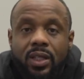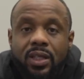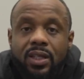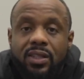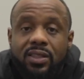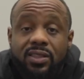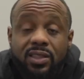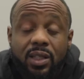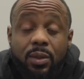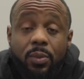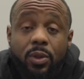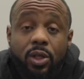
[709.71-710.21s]

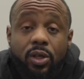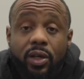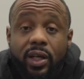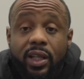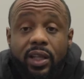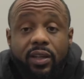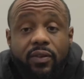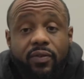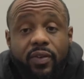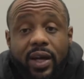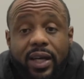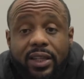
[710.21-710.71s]
Similar in
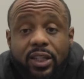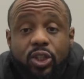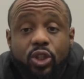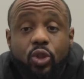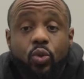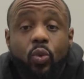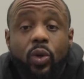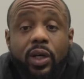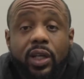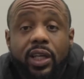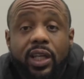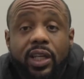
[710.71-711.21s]
the fact that you
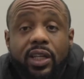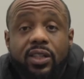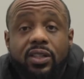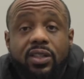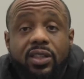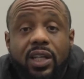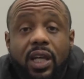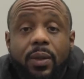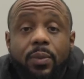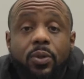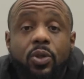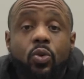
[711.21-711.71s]
want to get in
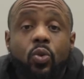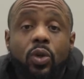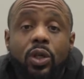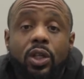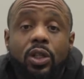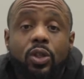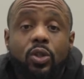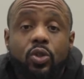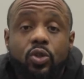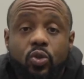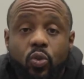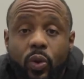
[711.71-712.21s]
shape, you want to
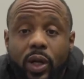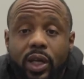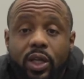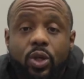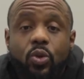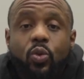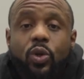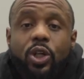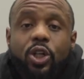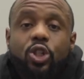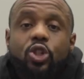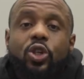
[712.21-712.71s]
lose weight, you
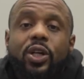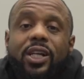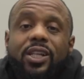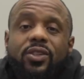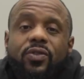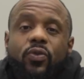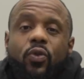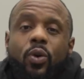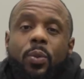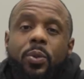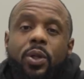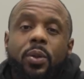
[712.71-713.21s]
want to
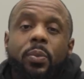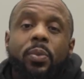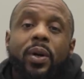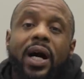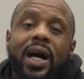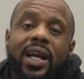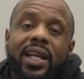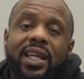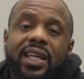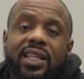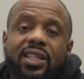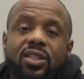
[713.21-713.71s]
transform your
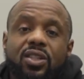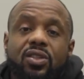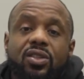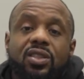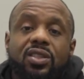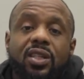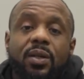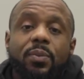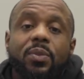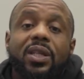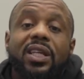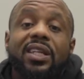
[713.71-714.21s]
body into
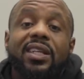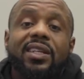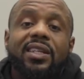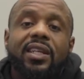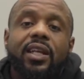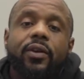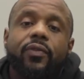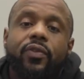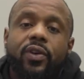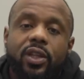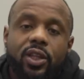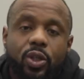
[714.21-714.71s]
something
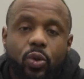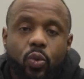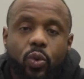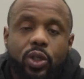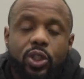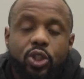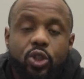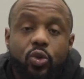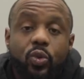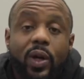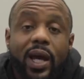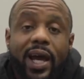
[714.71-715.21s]
different than
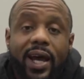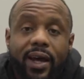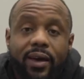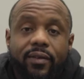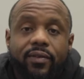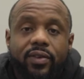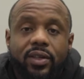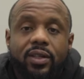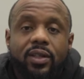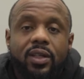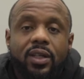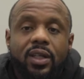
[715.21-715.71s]
what you have.
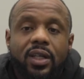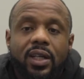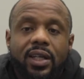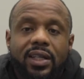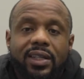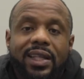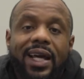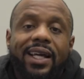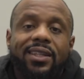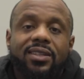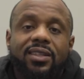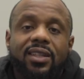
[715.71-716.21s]

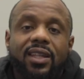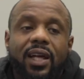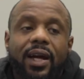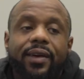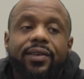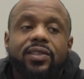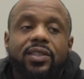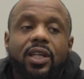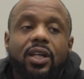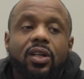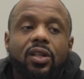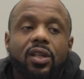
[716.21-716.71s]
That's a
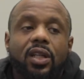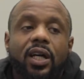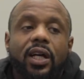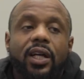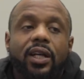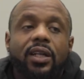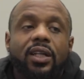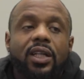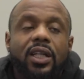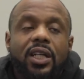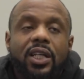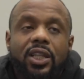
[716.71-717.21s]
lifestyle client.
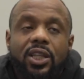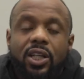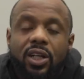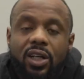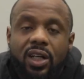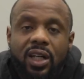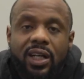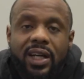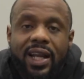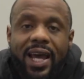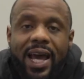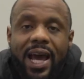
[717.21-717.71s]
They're
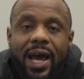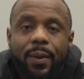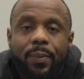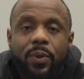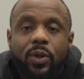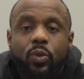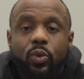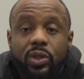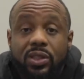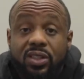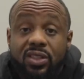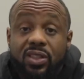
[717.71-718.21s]
unhappy
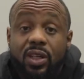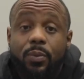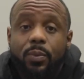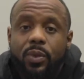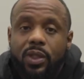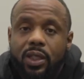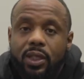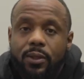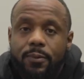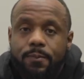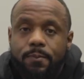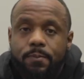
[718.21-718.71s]
with
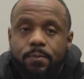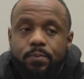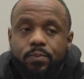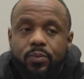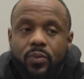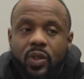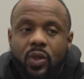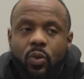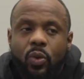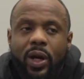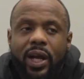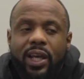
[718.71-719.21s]
something,
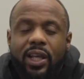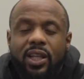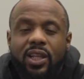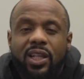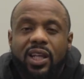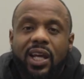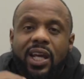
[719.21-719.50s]
right?